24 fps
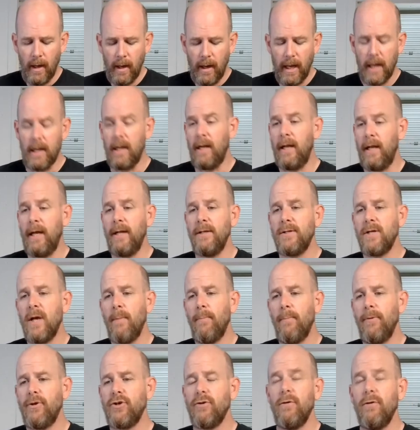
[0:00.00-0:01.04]
and an end
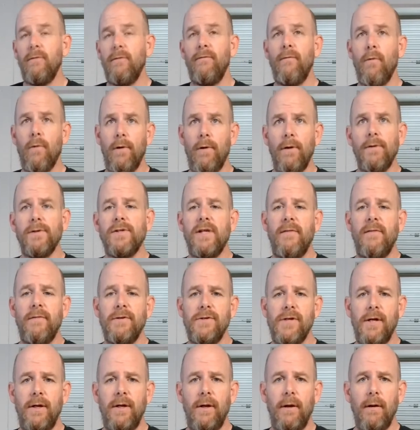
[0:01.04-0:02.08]
temperature of
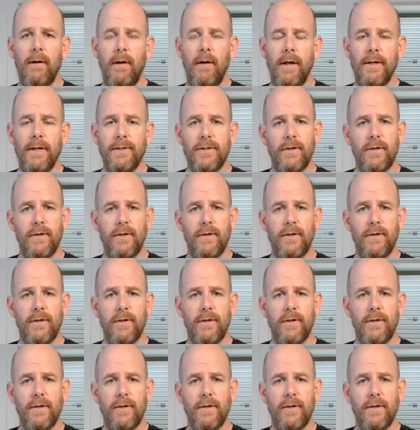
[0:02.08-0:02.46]
417 degrees.